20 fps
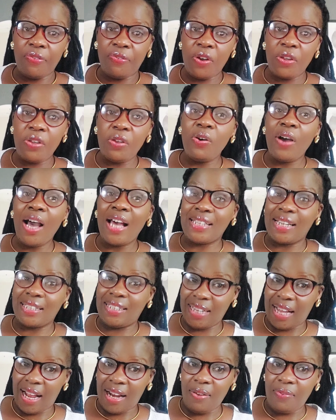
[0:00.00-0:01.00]
for you as
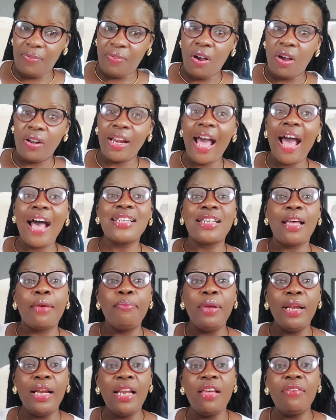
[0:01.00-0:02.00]
a child of God, as a
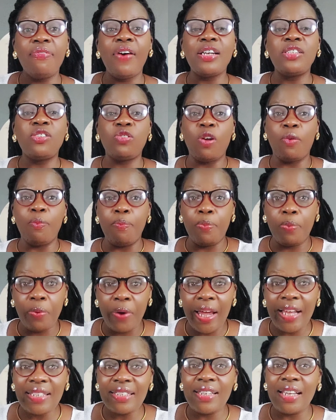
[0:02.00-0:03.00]
believer, to
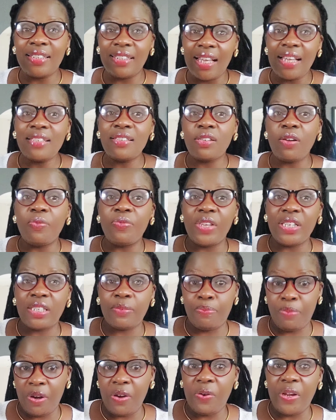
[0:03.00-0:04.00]
impress the things of the
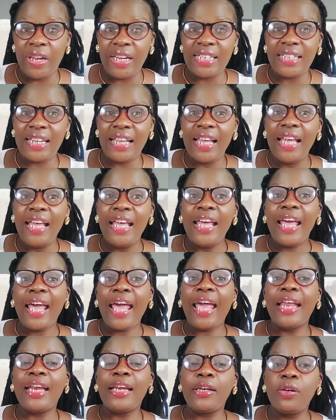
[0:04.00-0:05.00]
spirit
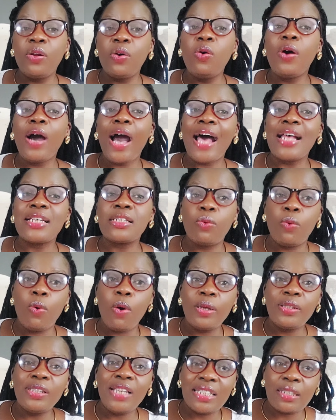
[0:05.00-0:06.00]
and do as
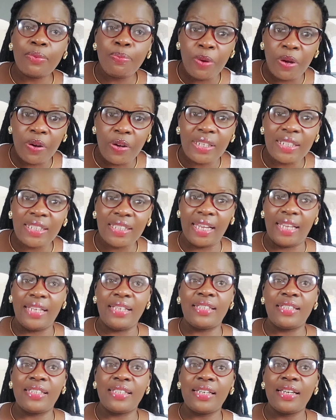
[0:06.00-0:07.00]
what the spirit
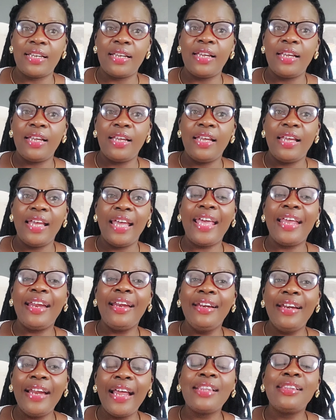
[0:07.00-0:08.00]
says.
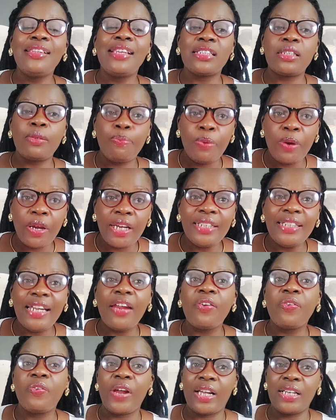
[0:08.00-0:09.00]
And let the spirit
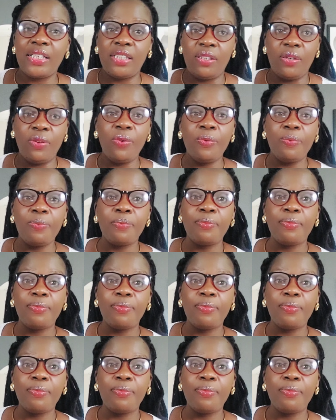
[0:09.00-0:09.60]
direct you.